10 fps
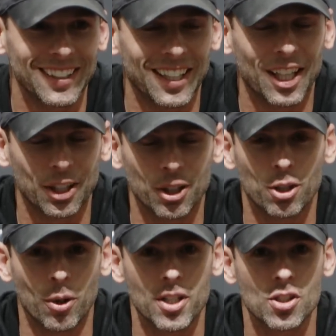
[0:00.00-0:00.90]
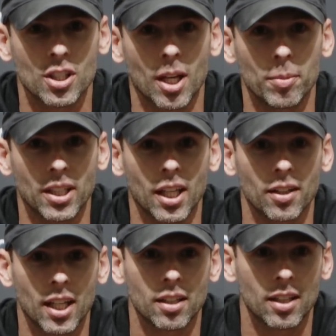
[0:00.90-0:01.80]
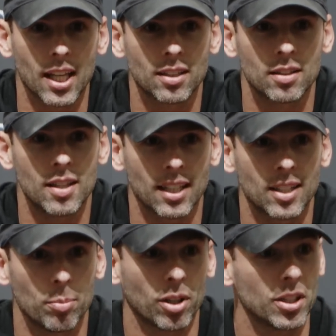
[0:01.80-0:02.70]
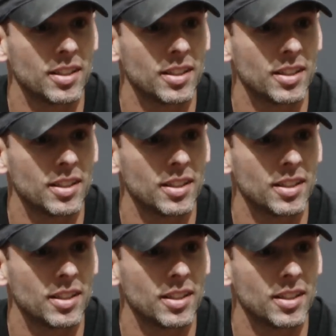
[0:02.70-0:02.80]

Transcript: Yeah, good question. I mean, that typically